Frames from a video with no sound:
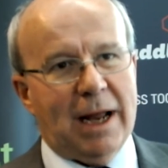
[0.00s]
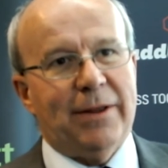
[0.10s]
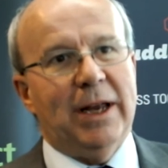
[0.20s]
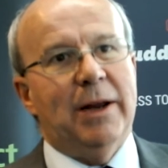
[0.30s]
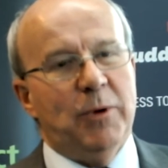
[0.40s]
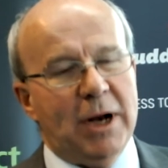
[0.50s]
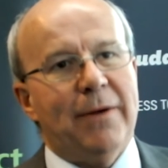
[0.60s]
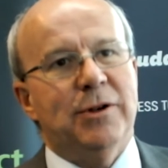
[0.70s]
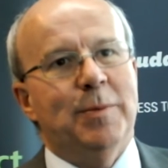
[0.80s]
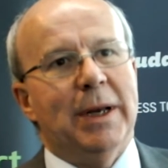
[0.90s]
I think it would
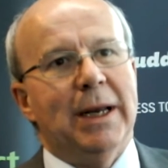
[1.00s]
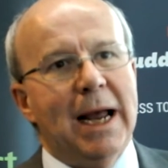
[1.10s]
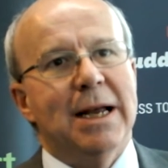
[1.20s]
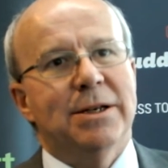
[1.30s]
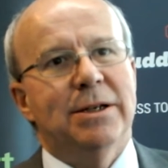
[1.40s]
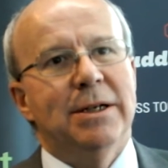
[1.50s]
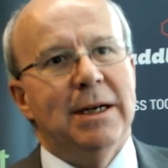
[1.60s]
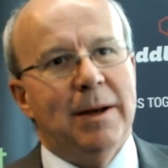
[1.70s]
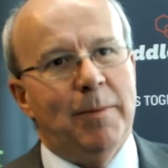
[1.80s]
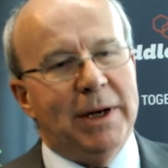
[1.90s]
have to be, yes.
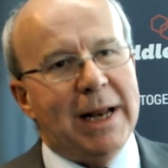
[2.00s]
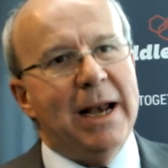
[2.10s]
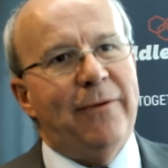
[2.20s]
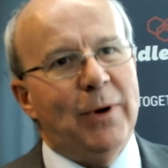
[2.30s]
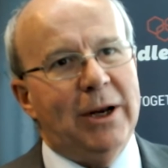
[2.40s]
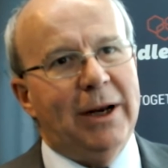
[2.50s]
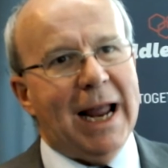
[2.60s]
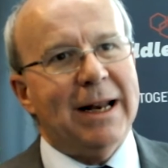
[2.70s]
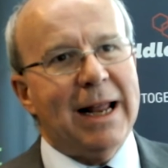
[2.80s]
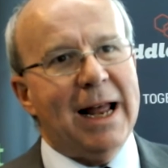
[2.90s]
But then if we could
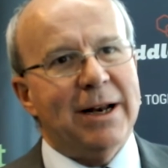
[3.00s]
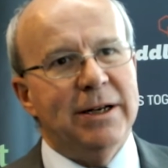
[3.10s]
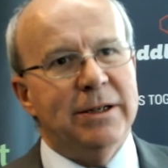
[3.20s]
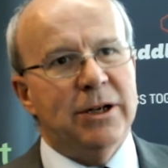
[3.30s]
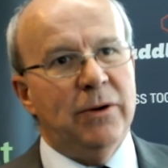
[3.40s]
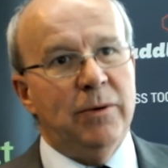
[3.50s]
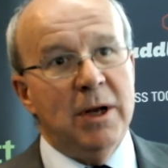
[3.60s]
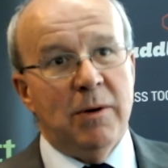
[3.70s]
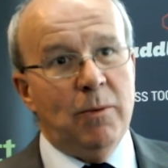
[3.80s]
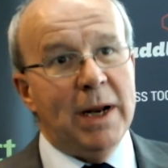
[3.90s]
get that, and so
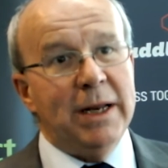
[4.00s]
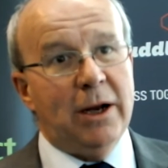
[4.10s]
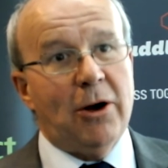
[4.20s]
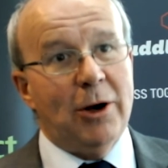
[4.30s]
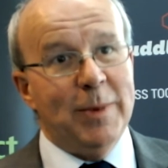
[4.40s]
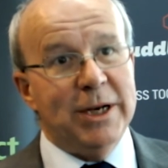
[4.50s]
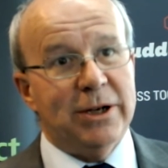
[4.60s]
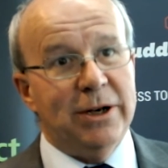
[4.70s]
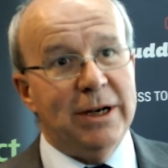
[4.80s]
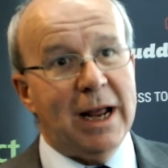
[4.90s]
when the economy
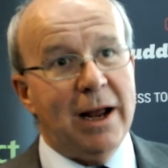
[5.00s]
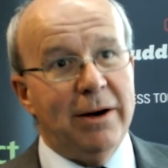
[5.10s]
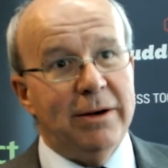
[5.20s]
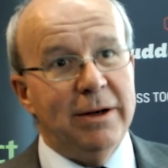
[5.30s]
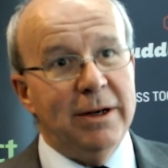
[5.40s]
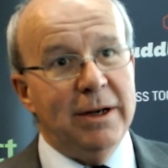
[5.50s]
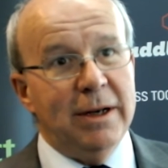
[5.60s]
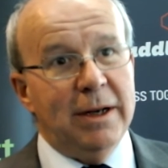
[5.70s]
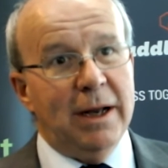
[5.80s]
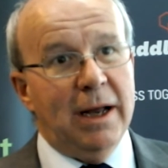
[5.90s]
turned down,
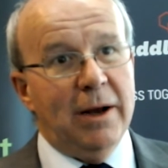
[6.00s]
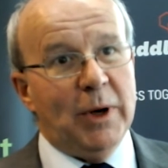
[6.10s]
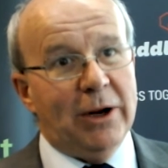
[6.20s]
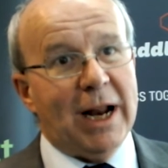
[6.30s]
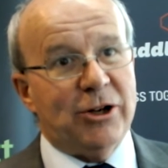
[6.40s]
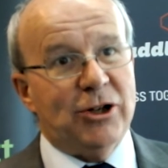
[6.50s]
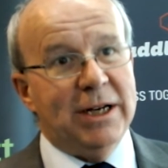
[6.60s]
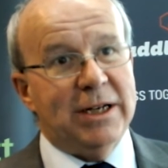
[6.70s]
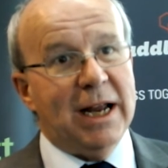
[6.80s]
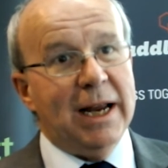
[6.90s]
we could actually
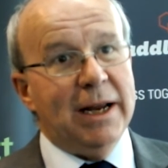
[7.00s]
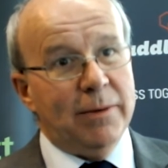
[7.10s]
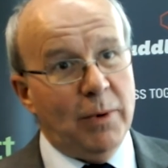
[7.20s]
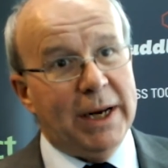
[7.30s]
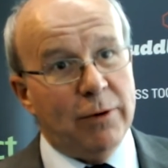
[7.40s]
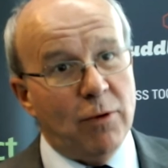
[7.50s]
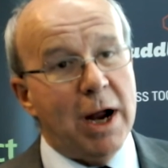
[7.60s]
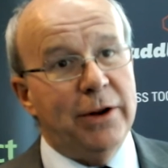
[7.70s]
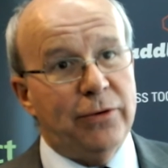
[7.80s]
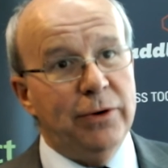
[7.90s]
say we can
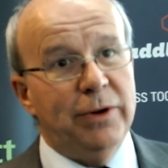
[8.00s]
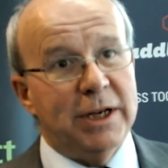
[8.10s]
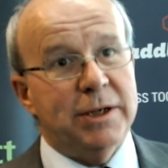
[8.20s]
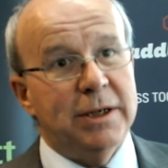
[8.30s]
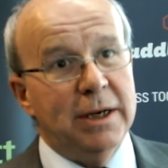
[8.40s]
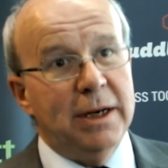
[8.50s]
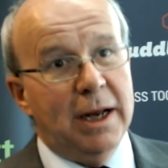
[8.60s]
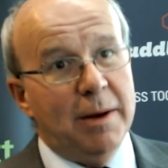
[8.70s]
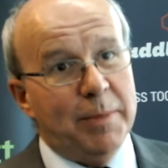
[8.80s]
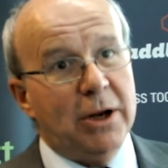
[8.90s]
ride through this
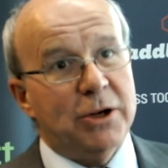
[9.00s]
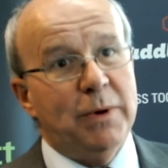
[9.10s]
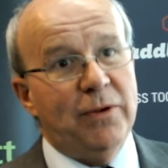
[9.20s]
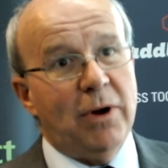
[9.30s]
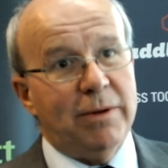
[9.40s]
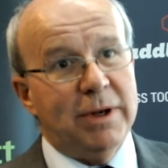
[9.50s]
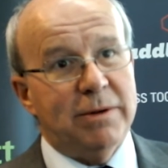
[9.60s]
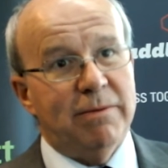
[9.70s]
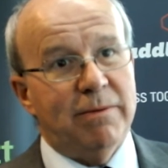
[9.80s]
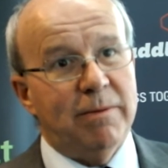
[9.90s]
because we've got this
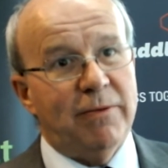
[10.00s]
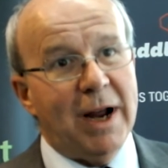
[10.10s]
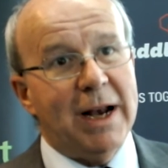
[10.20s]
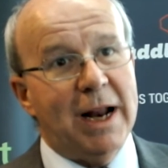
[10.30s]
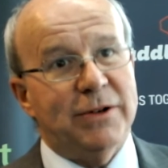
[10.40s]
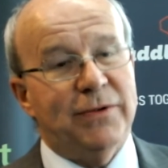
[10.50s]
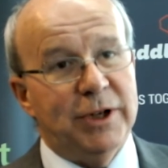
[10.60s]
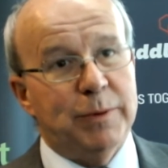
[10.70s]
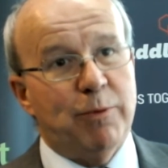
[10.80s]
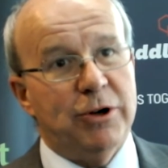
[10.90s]
finance for
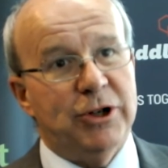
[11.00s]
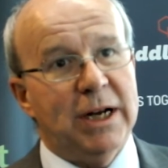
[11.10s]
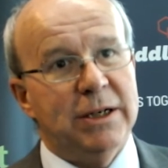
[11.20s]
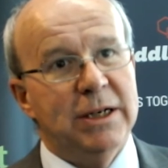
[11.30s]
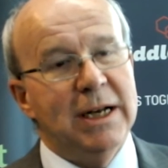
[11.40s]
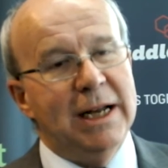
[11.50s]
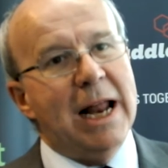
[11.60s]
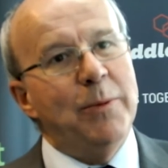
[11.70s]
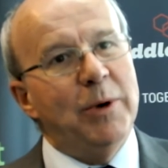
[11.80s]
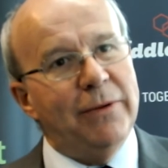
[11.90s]
these projects, and then
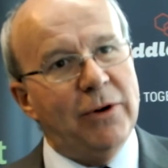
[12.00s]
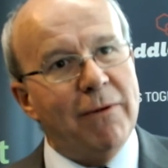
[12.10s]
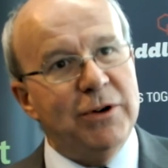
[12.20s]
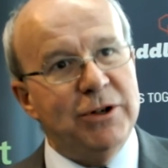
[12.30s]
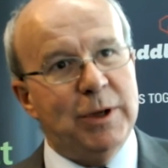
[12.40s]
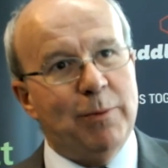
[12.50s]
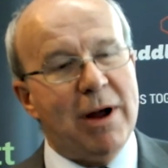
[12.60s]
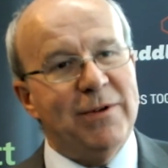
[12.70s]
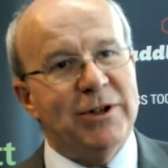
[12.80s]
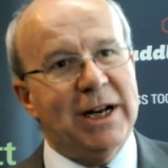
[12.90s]
it would give confidence to the
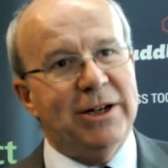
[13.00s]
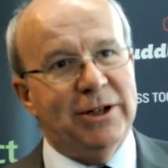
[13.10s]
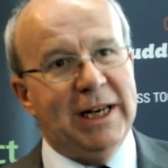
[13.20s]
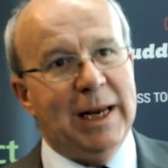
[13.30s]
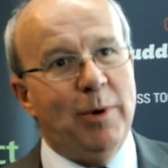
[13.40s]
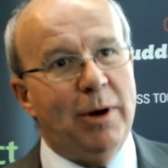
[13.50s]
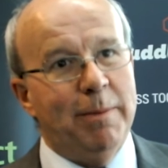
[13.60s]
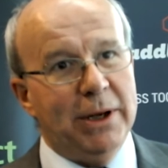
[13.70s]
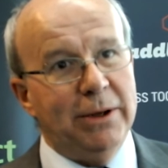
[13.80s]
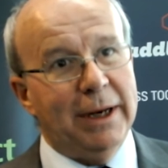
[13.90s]
private sector to keep on
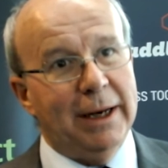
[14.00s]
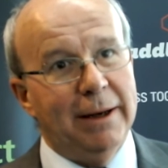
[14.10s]
building.